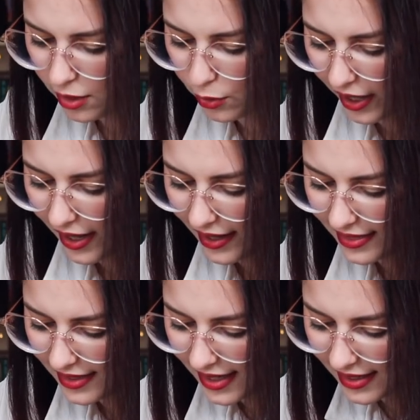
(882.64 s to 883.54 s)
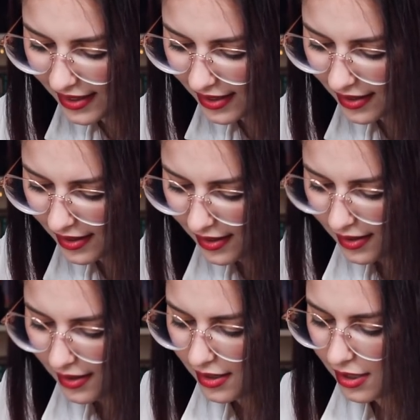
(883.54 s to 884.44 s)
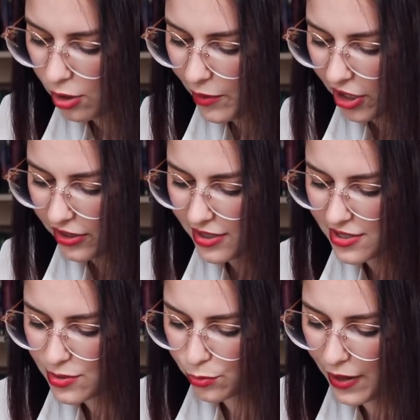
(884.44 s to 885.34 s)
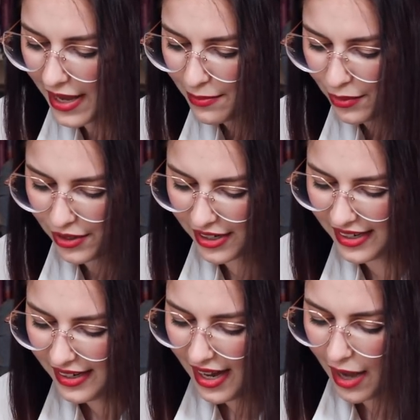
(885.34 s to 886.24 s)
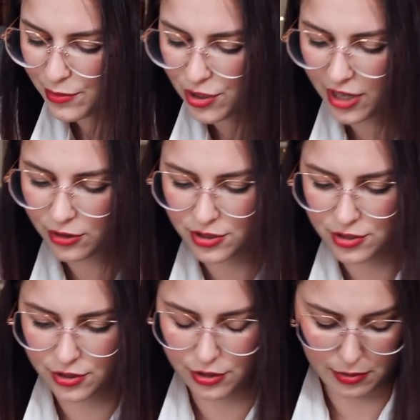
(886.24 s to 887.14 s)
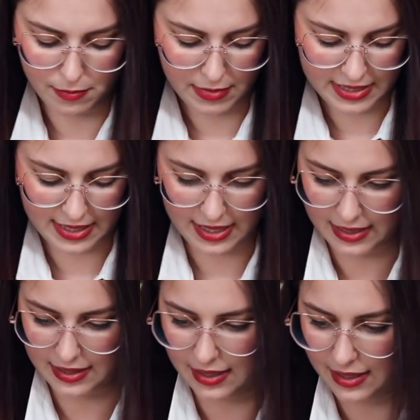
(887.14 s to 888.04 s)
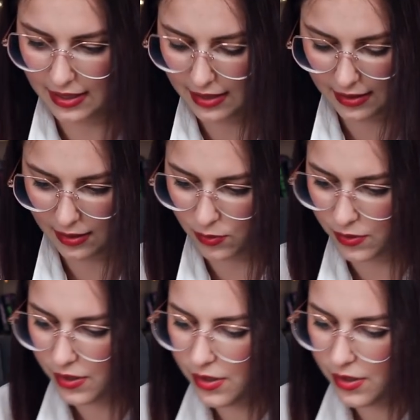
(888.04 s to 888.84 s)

Okay, I think, oh my god, there's way more. I'm trying not to miss anything in the